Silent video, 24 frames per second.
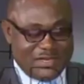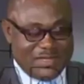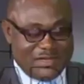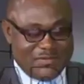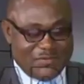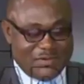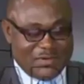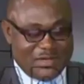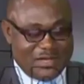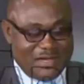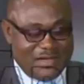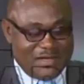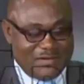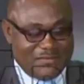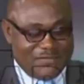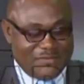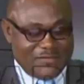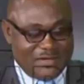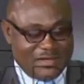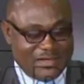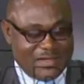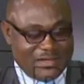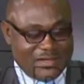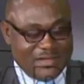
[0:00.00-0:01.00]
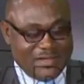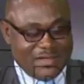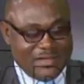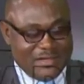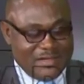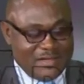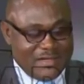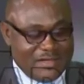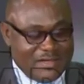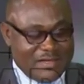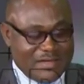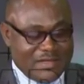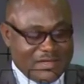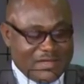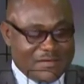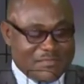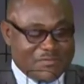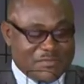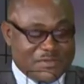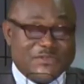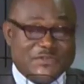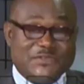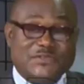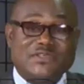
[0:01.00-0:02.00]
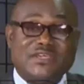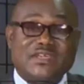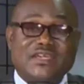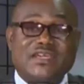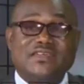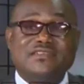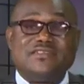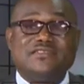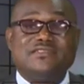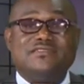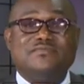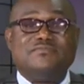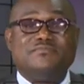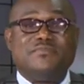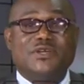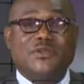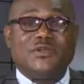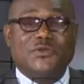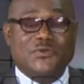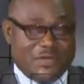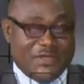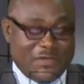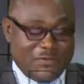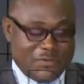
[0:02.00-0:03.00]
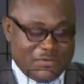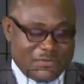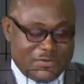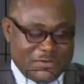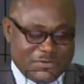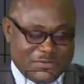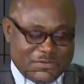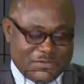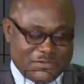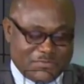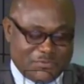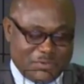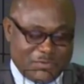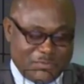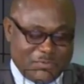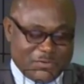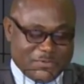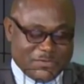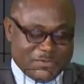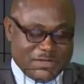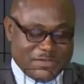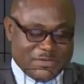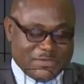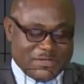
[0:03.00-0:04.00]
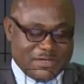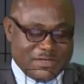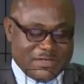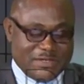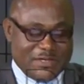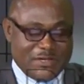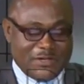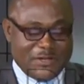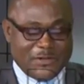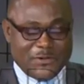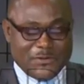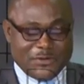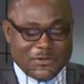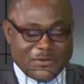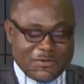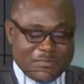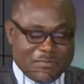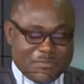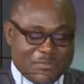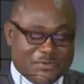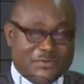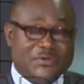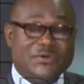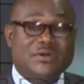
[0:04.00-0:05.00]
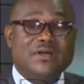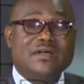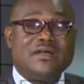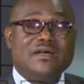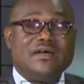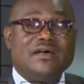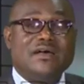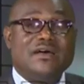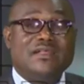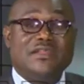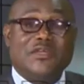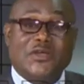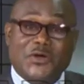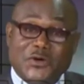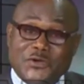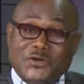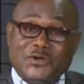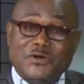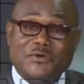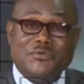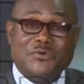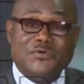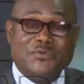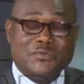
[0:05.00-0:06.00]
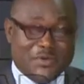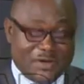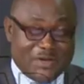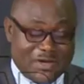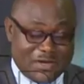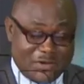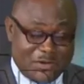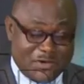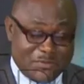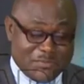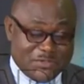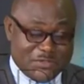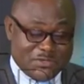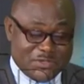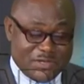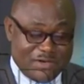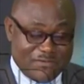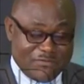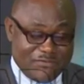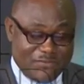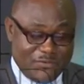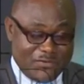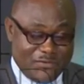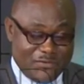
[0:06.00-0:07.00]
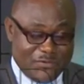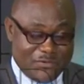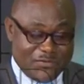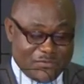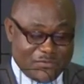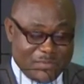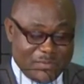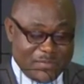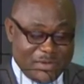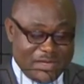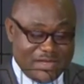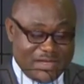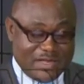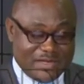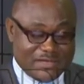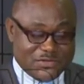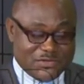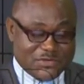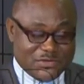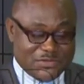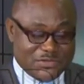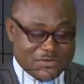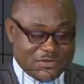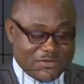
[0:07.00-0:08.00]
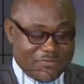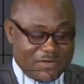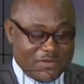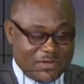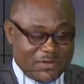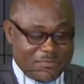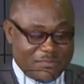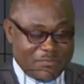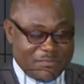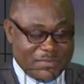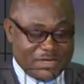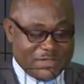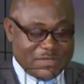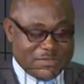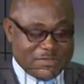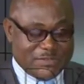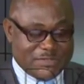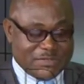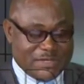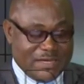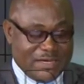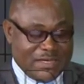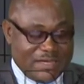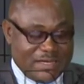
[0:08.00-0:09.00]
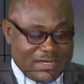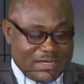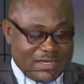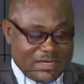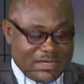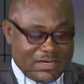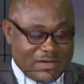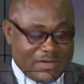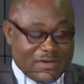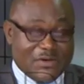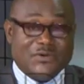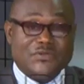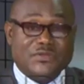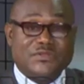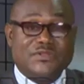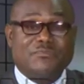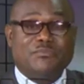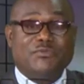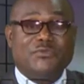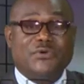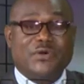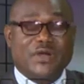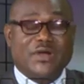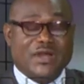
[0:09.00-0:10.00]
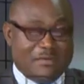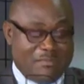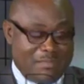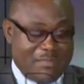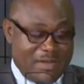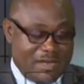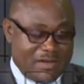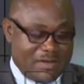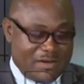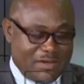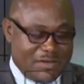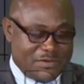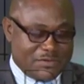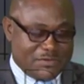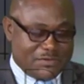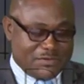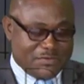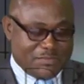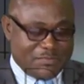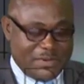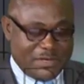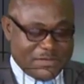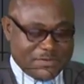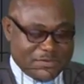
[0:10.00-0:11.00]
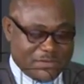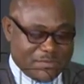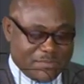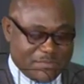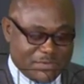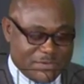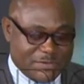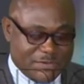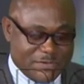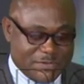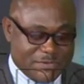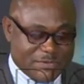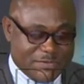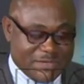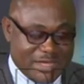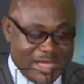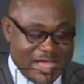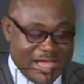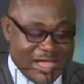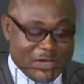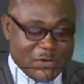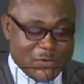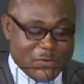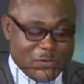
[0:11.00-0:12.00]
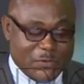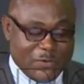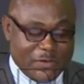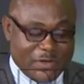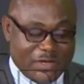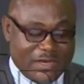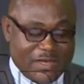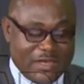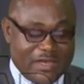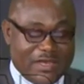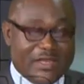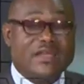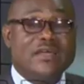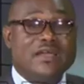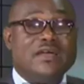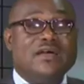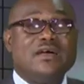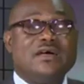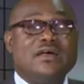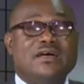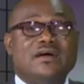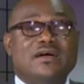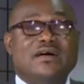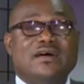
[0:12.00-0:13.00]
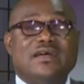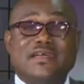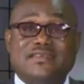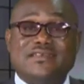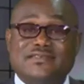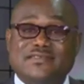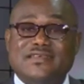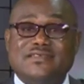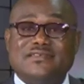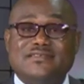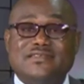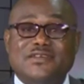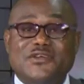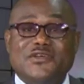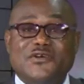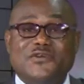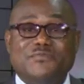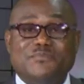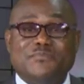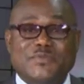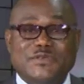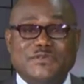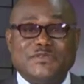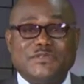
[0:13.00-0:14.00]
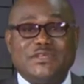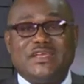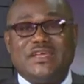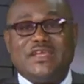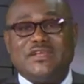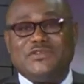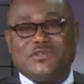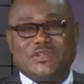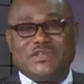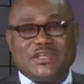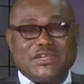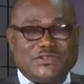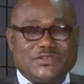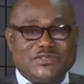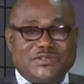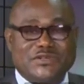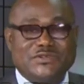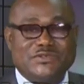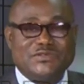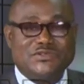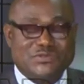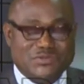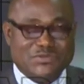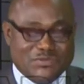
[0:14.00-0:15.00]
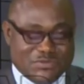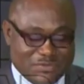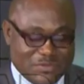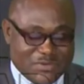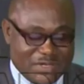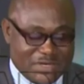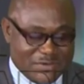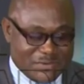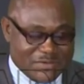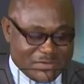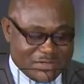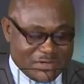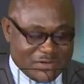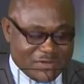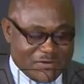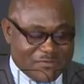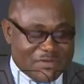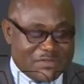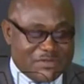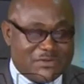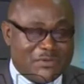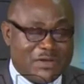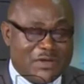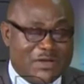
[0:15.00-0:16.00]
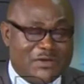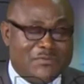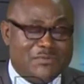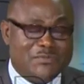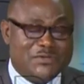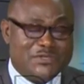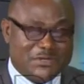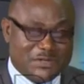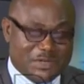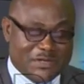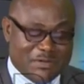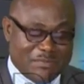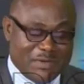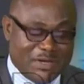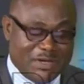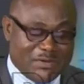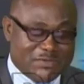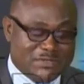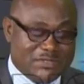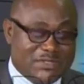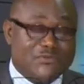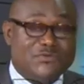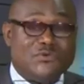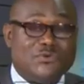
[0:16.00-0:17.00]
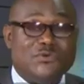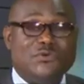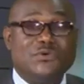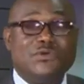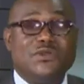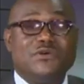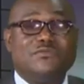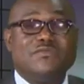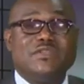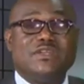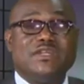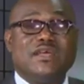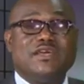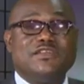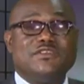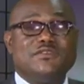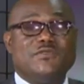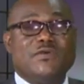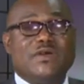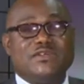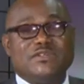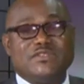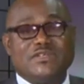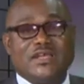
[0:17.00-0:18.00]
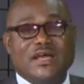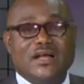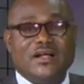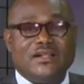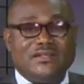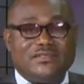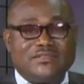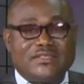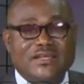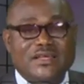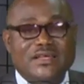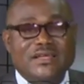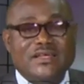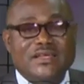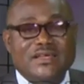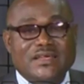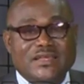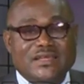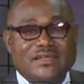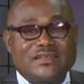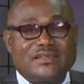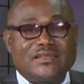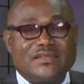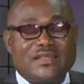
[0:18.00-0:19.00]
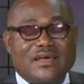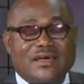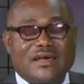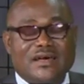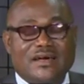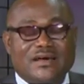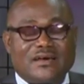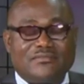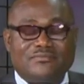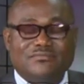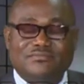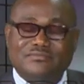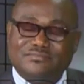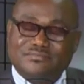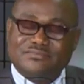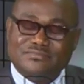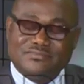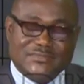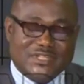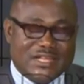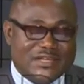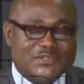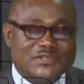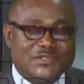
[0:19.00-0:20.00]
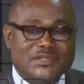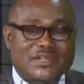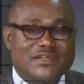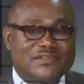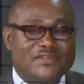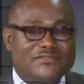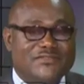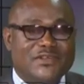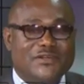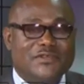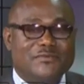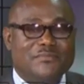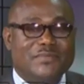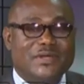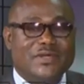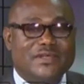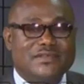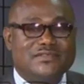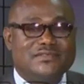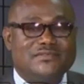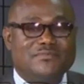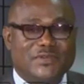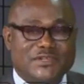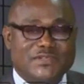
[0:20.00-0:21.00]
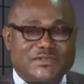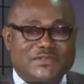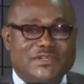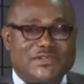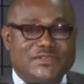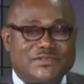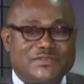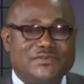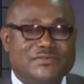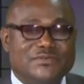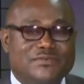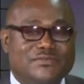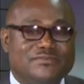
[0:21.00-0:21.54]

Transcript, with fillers: We have... Uh, uh, Mrs. Kate Bello here with us, representing the Honorable, uh, the Honorable uh, Commissioner for Women and Social Development uh, on the program, and also Pastor Mrs. Aiko Rege, uh, SSA on Basic Education to Edo State Government. So we're going to be talking about the role of the Nigerian child in uh, national development. Please stay tuned.